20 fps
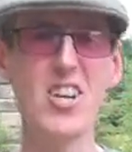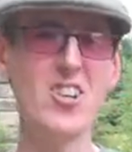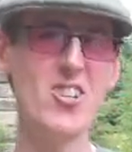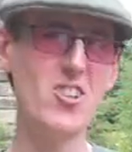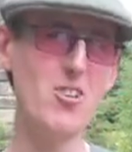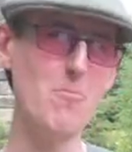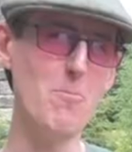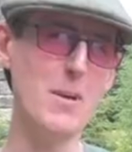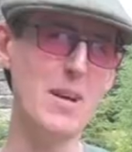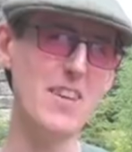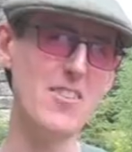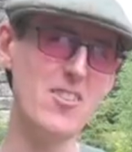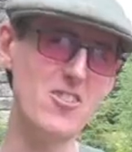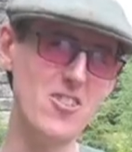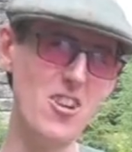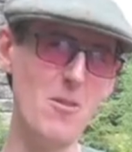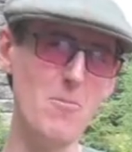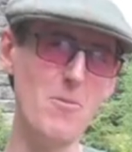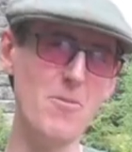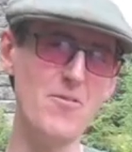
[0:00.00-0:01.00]
should be at the
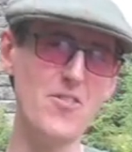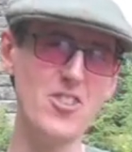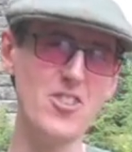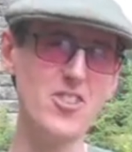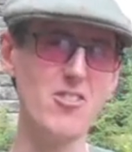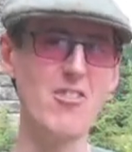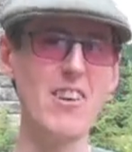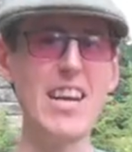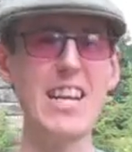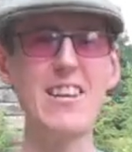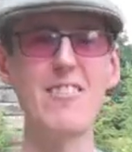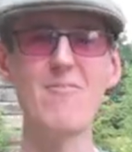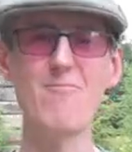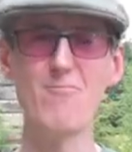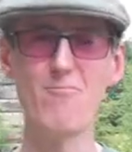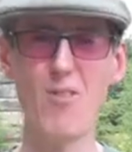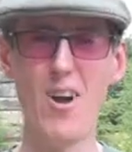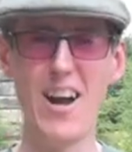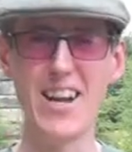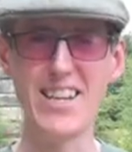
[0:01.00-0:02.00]
top of the screen
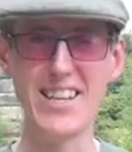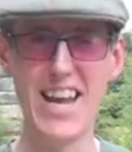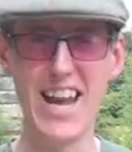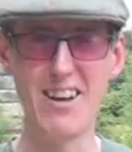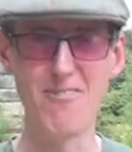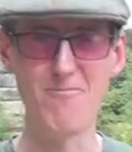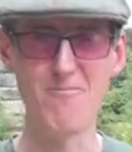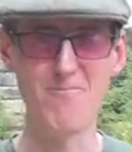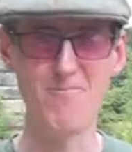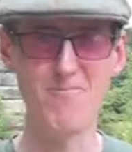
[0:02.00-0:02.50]
right now.